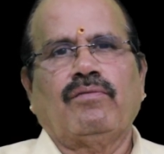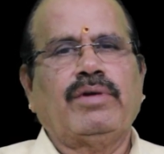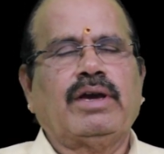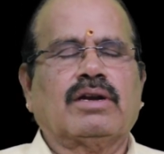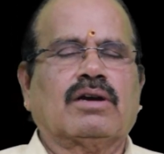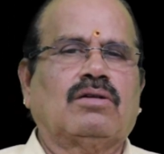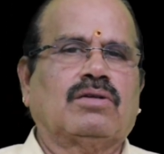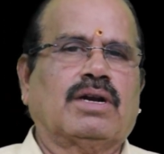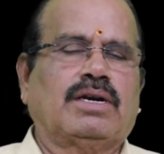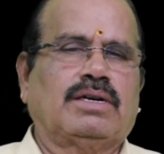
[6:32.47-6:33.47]
We
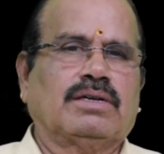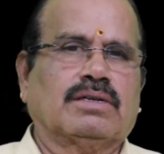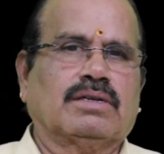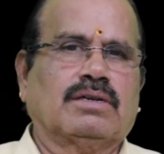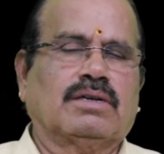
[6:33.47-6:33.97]
encountered